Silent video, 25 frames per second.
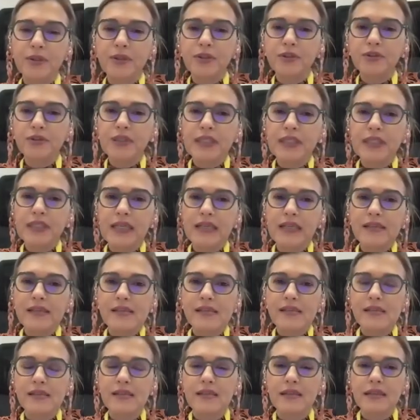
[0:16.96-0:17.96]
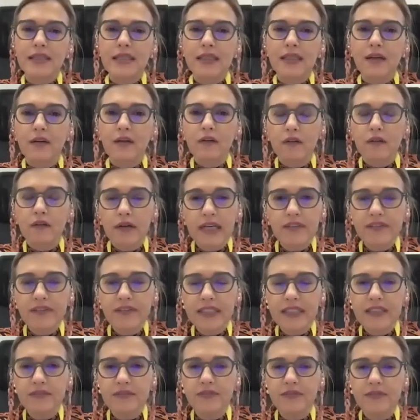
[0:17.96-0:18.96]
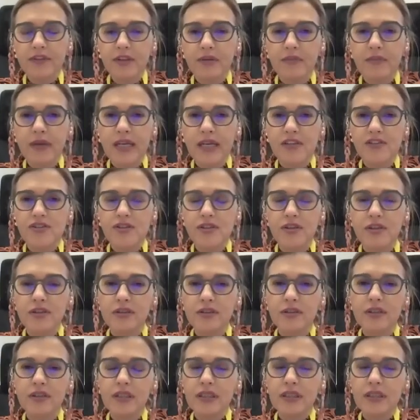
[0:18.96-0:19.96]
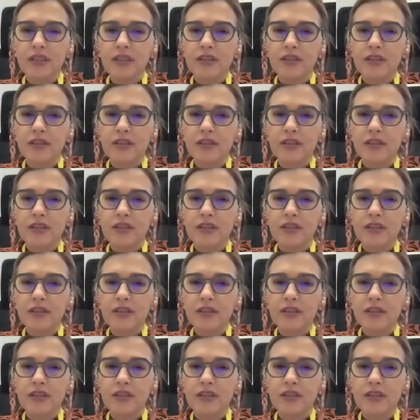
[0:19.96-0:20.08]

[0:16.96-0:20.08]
brought us relevant information